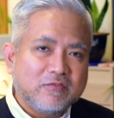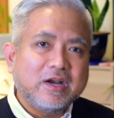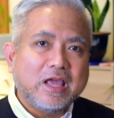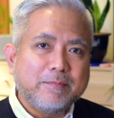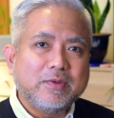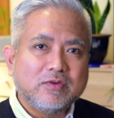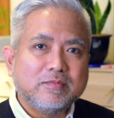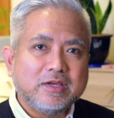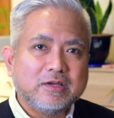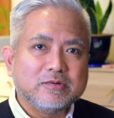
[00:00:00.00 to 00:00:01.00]
very happy with
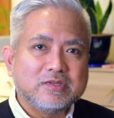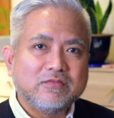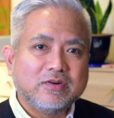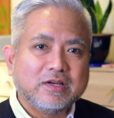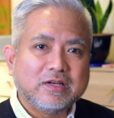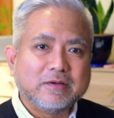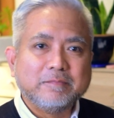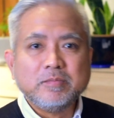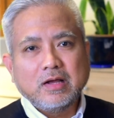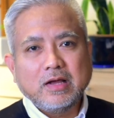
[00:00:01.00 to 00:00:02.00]
my Hero 7 right now.
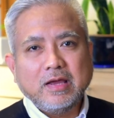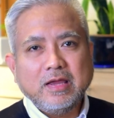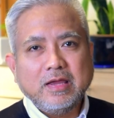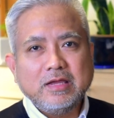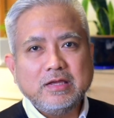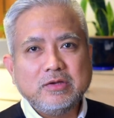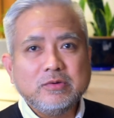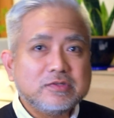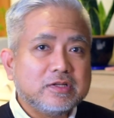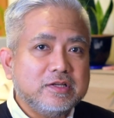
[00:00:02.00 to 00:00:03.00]
I
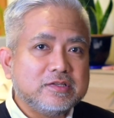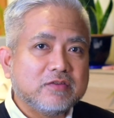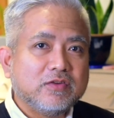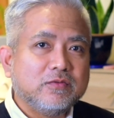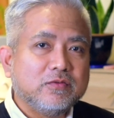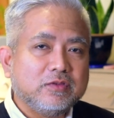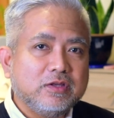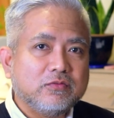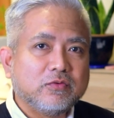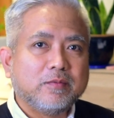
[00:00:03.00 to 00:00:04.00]
use a
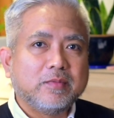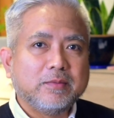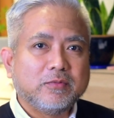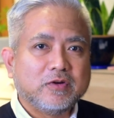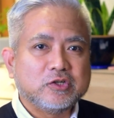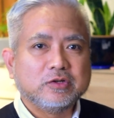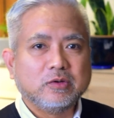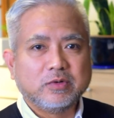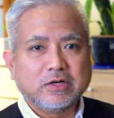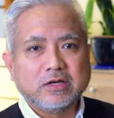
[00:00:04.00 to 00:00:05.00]
D750 for my
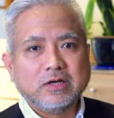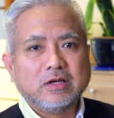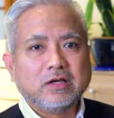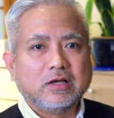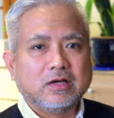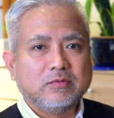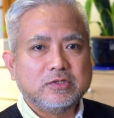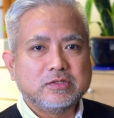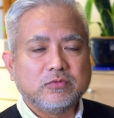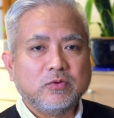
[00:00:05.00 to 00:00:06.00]
professional work,
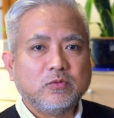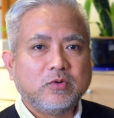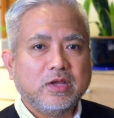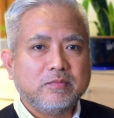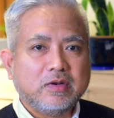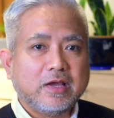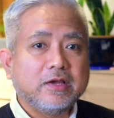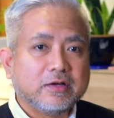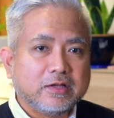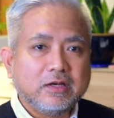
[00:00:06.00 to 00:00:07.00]
which is full frame
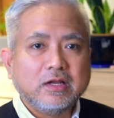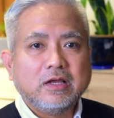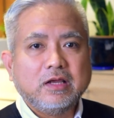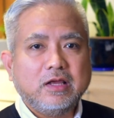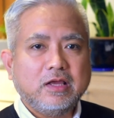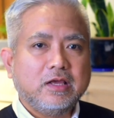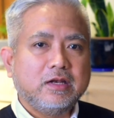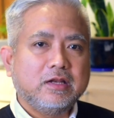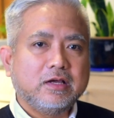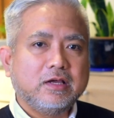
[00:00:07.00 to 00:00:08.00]
Nikon,
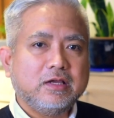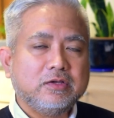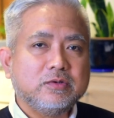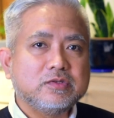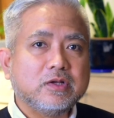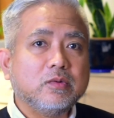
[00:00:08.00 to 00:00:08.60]
and I use an